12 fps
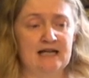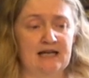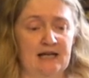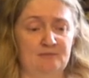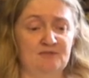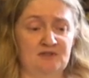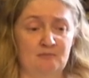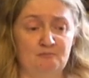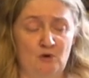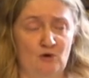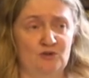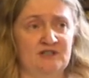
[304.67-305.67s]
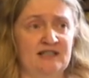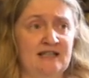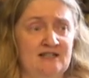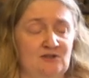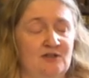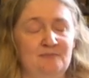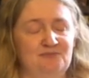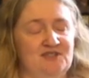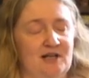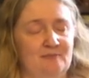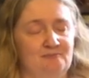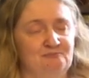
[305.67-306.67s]
um, some pottery, sorry,
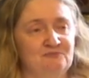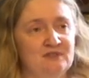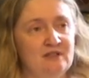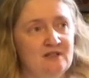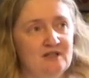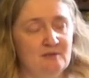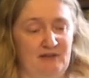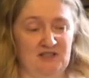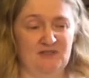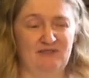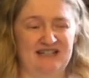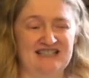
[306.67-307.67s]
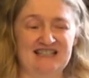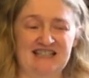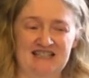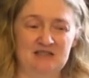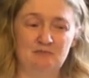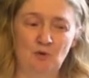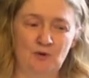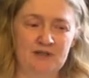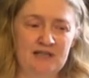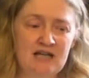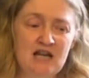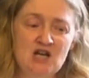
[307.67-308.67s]
some bits of very degraded
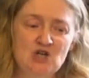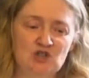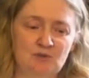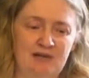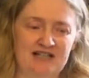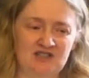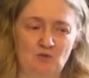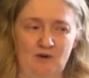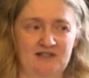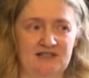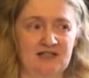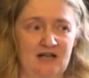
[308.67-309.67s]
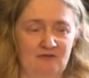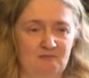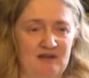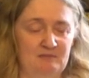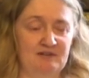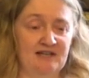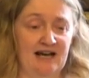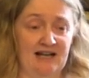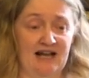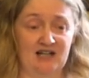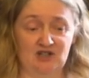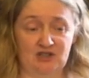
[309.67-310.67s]
bone. So we're actually wondering if maybe they are
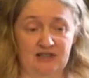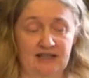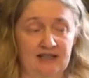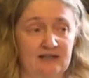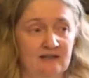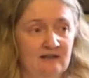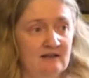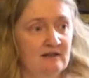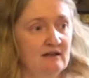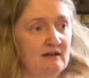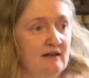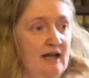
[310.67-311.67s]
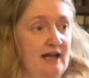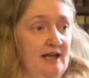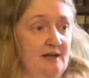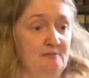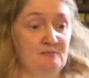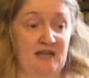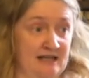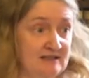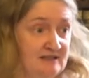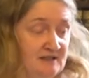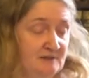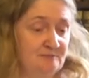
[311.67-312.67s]
actually um,
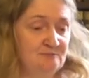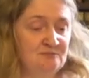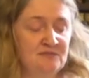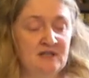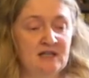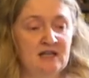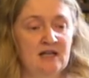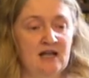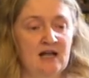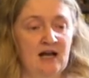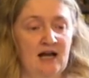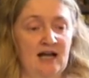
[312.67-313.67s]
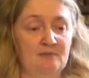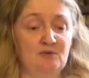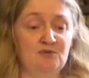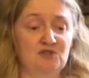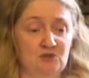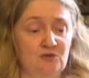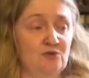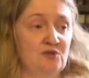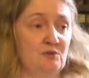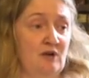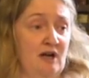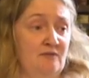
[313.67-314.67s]
kists. Uh, but we do know
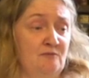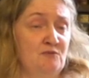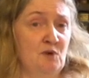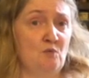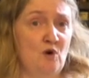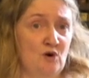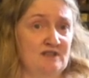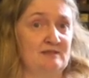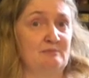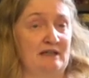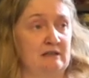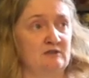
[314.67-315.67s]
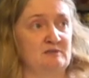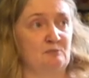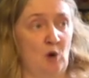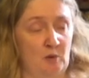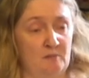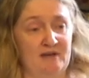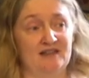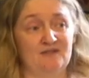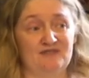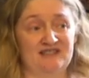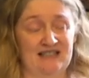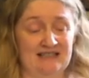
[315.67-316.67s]
there, uh, there was burials probably in the
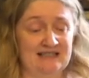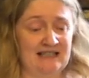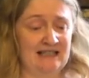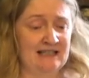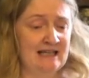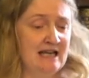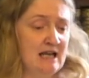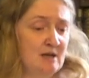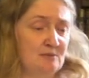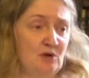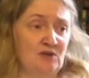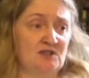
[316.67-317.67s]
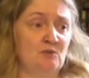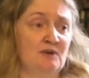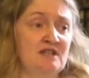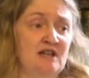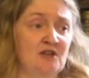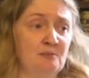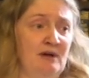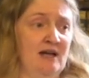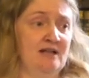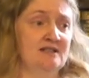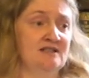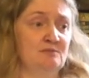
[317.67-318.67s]
vicinity because in one of the other
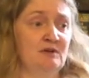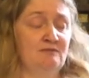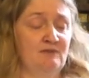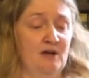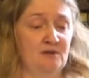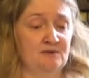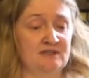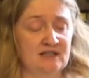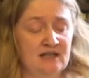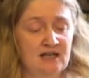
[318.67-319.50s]
pits we found